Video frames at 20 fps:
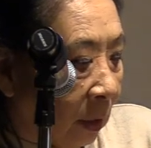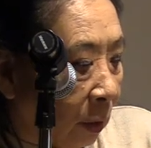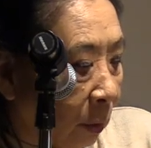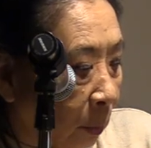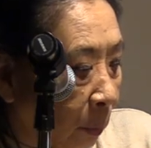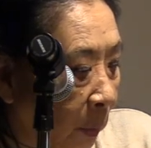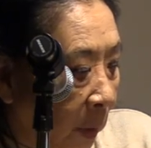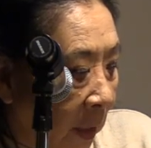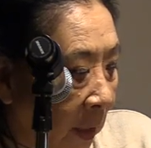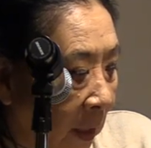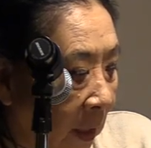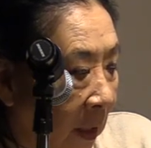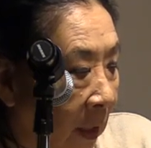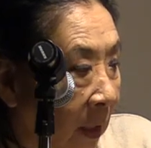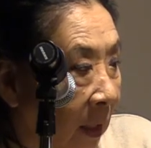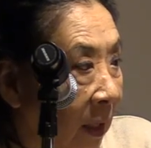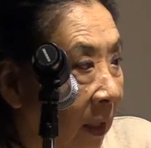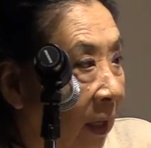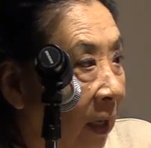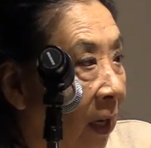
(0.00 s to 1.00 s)
Three.
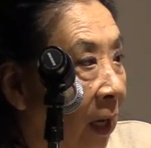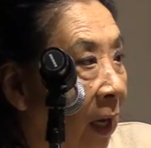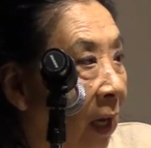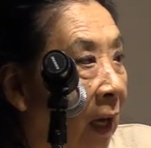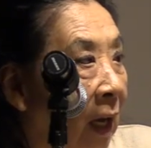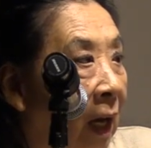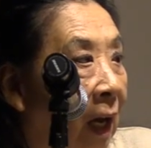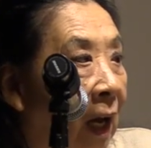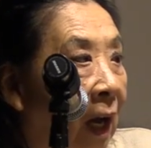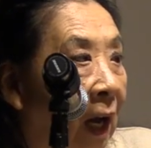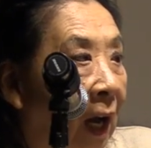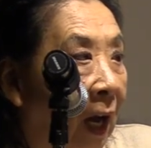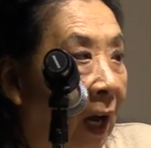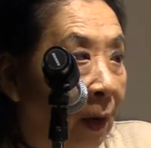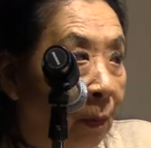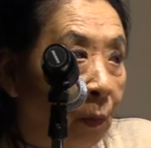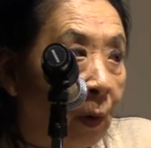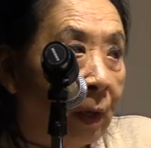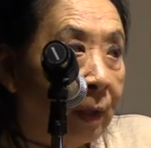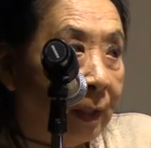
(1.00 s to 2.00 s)
I
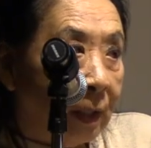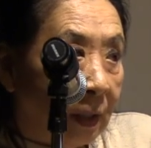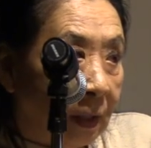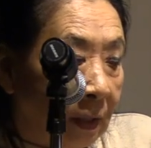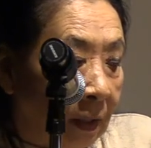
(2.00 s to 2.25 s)
want to